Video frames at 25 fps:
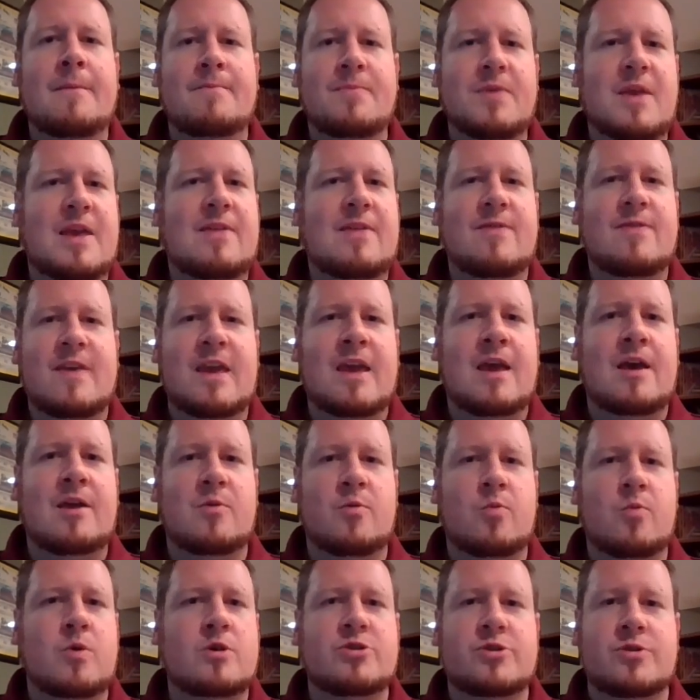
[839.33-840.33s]
In the end,
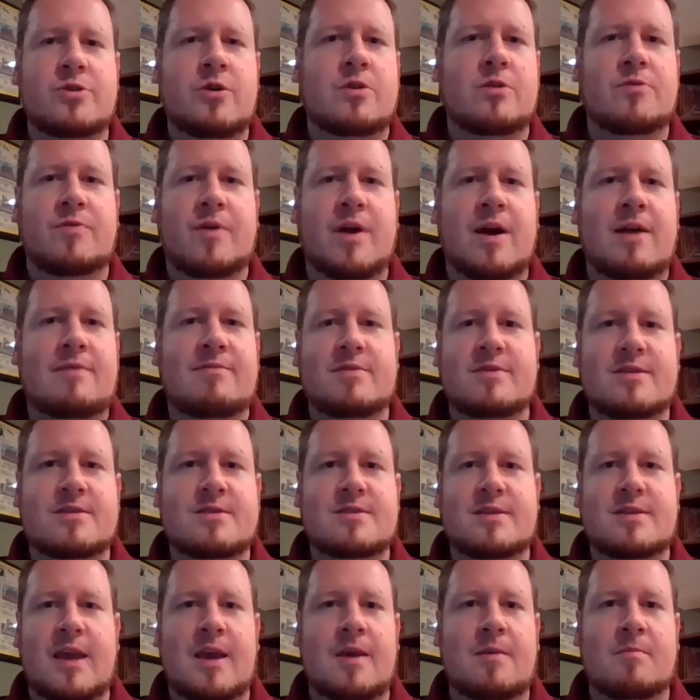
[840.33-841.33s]
we should all arrive at the
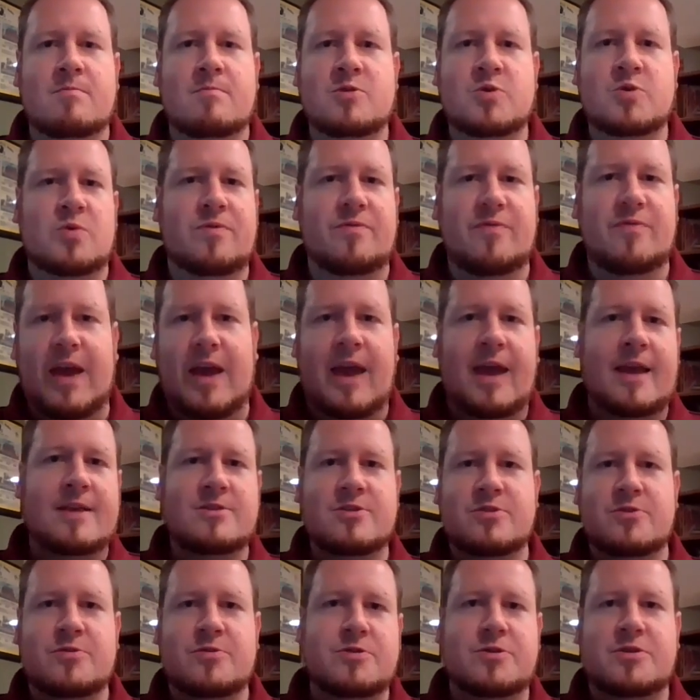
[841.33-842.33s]
same sort of
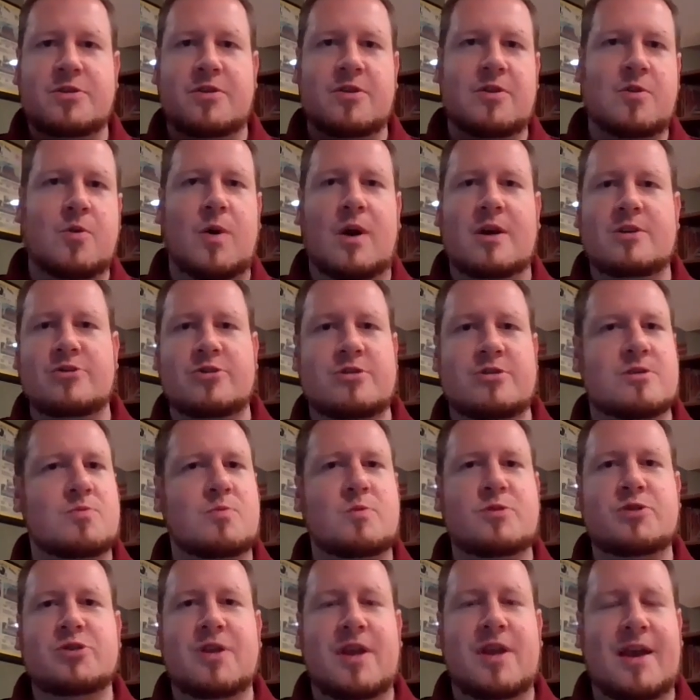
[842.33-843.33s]
answers to the questions. We
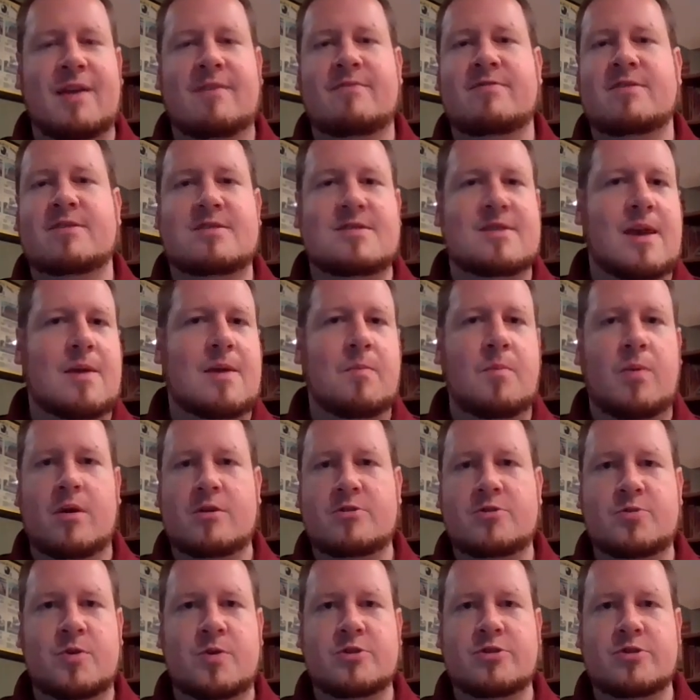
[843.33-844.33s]
should have the same
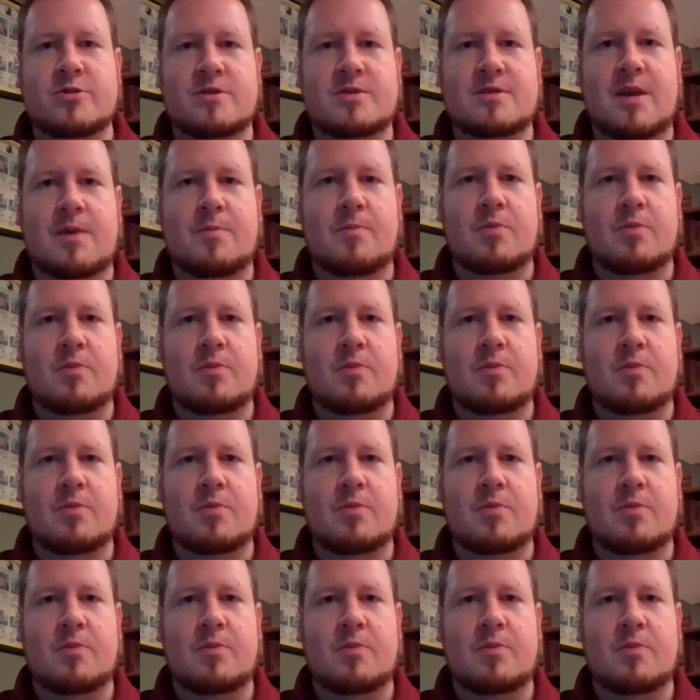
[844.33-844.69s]
punctuation, the same